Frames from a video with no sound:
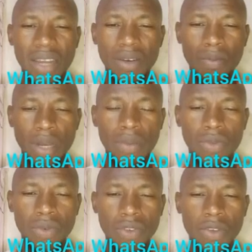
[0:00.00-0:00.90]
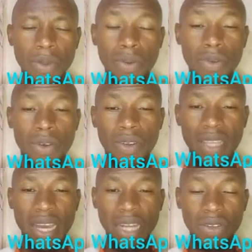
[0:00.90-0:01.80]
don't blame those people because
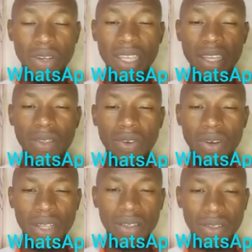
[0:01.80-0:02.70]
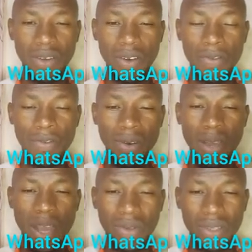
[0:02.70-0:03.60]
they are actually ignorant of
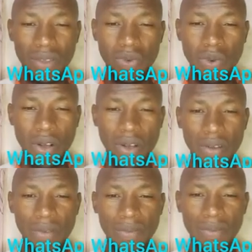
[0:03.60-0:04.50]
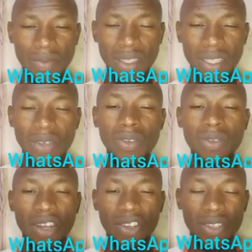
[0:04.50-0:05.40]
how things work. They
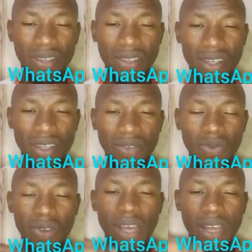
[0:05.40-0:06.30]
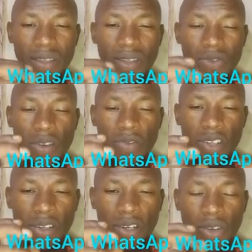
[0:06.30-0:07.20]
don't understand what ancestral
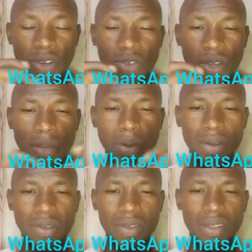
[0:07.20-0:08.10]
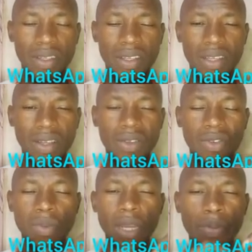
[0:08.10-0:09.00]
veneration is all about.
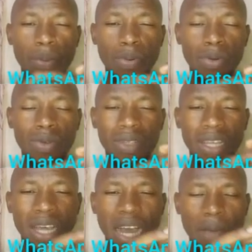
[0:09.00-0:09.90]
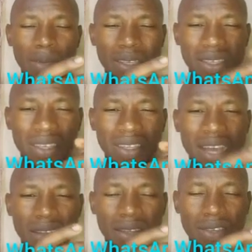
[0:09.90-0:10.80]
So many people have been seeing
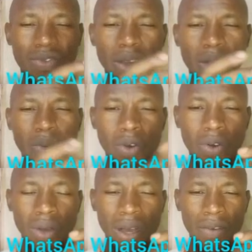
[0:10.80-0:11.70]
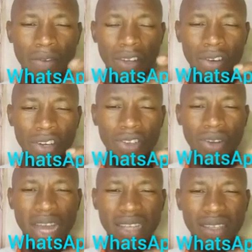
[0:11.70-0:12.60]
ancestral
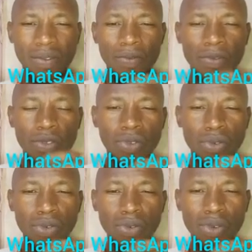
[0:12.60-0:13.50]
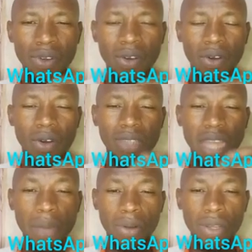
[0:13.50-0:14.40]
veneration as voodoo or
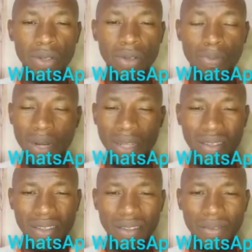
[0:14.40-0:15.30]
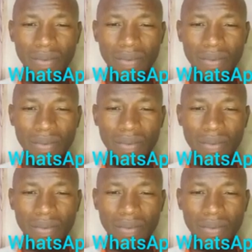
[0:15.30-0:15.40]
diabolical practice.